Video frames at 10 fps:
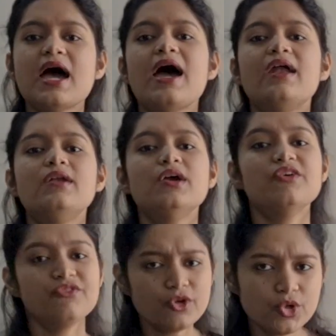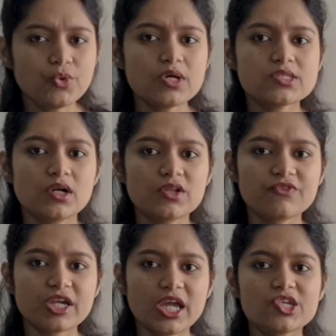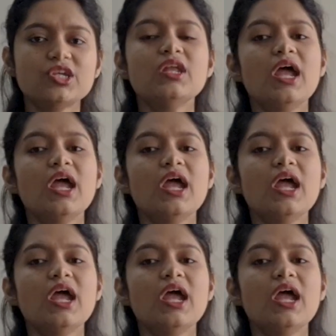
And if you do a certification,